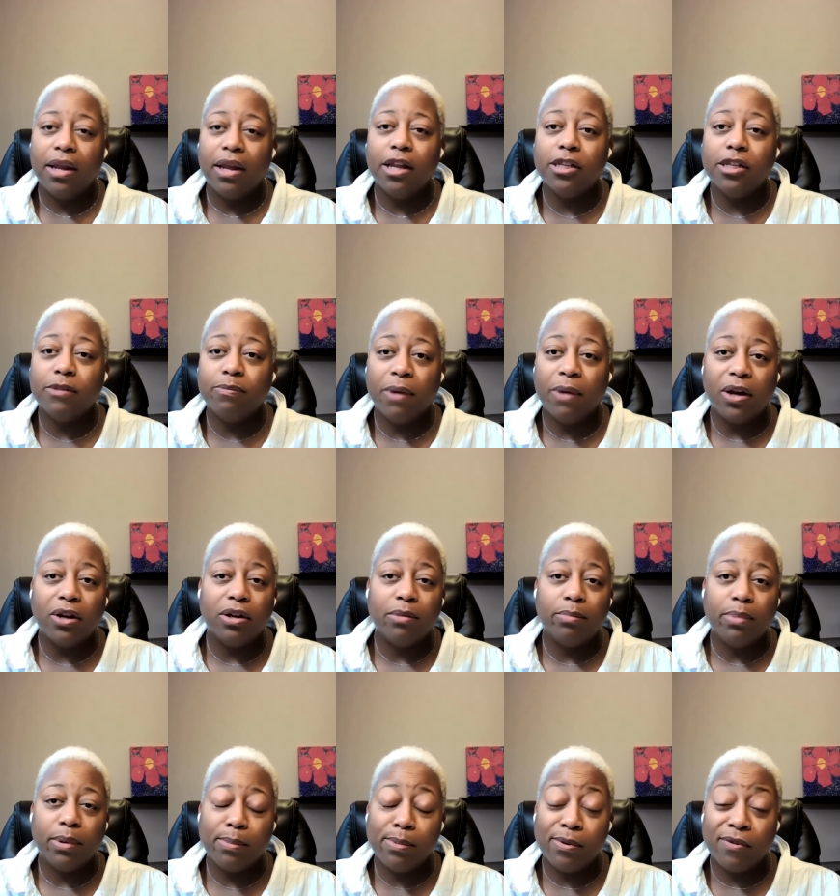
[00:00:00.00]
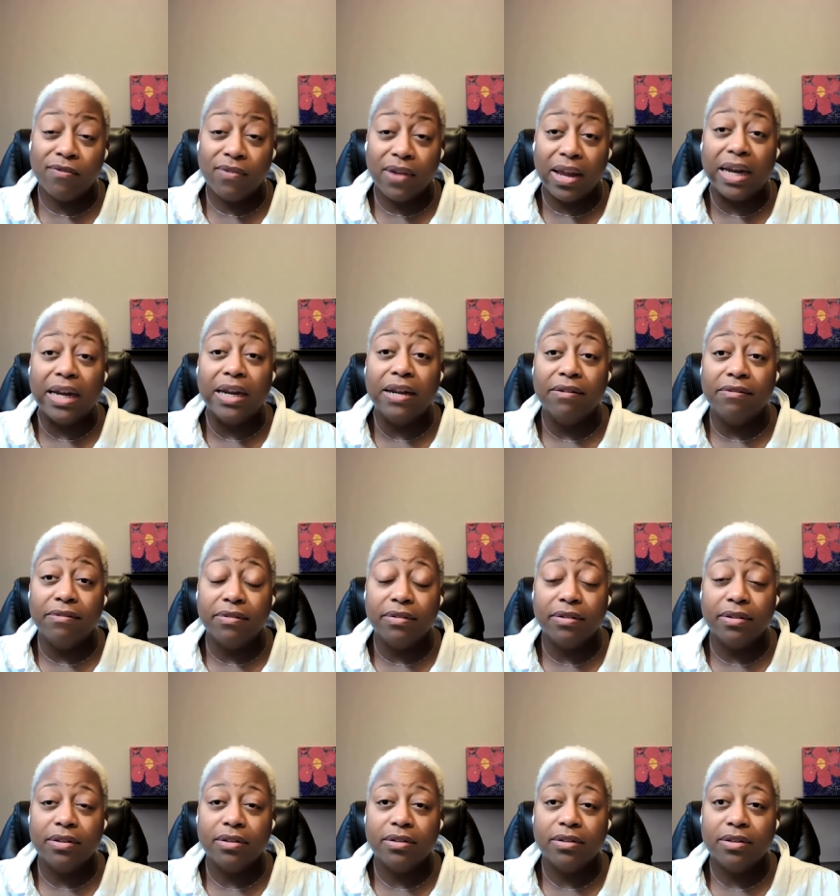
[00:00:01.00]
It's better to be preventive
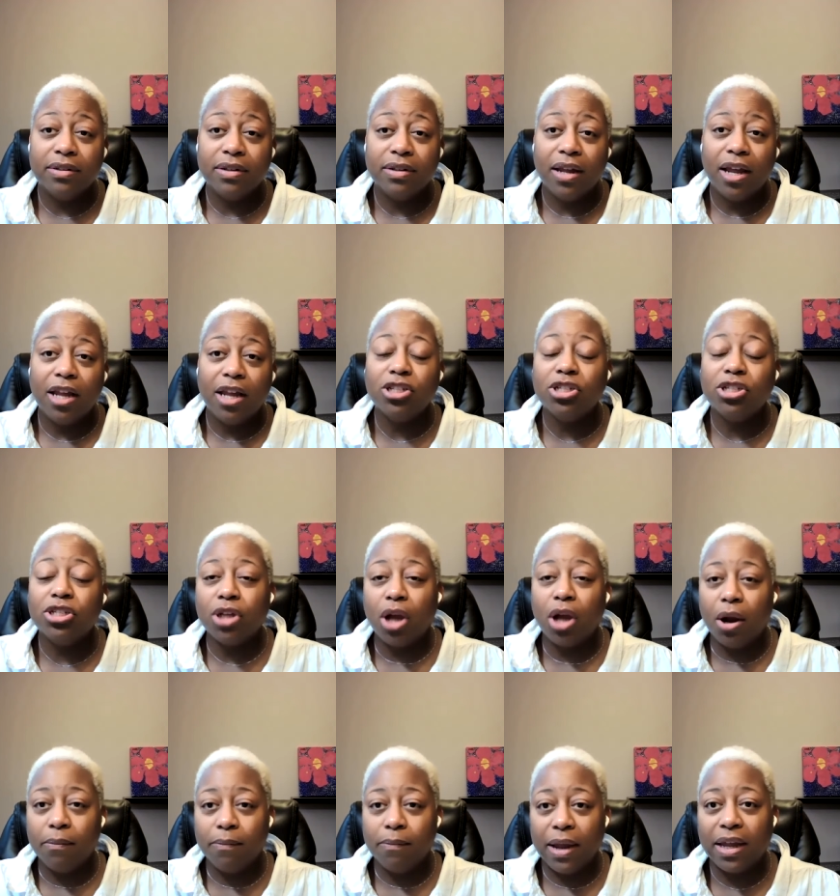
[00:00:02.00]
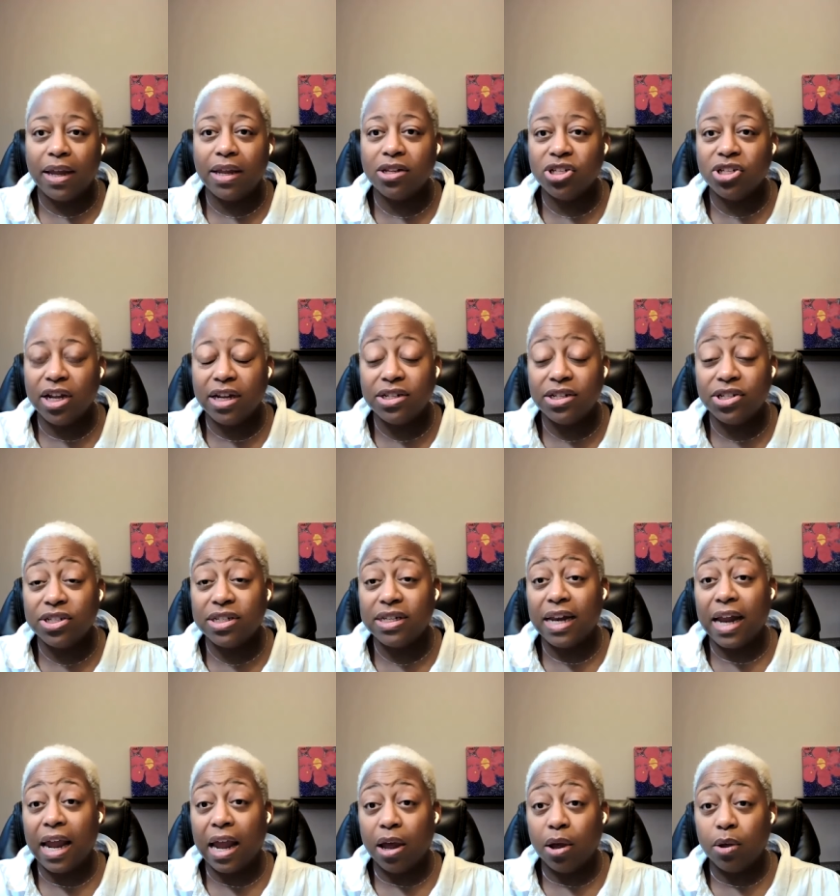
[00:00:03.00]
and start making changes
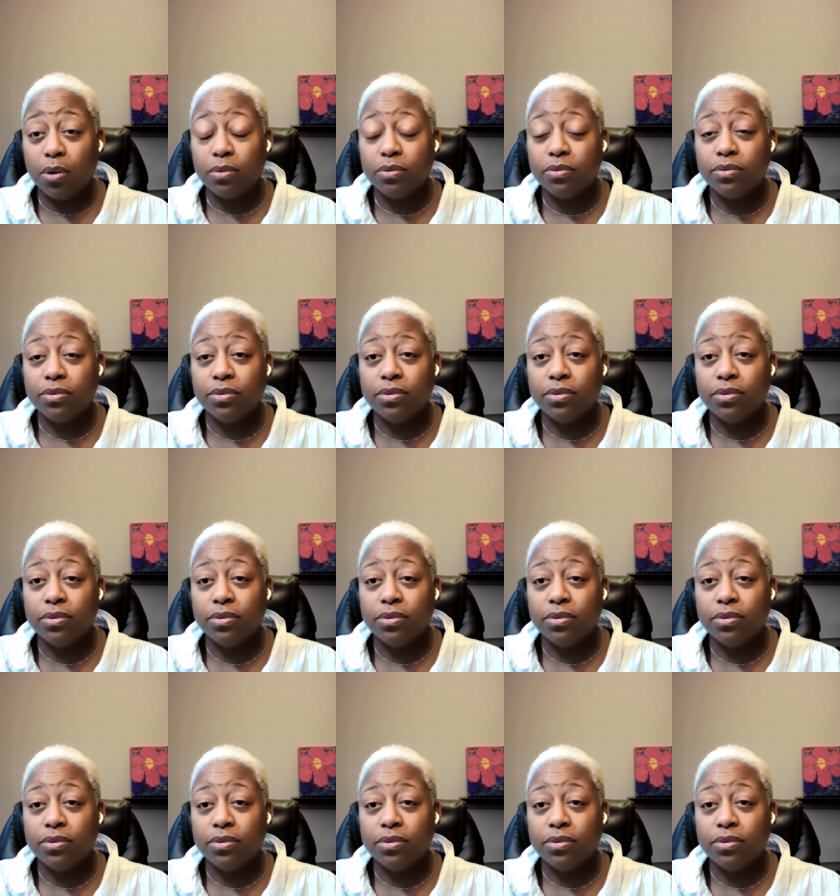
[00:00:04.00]
now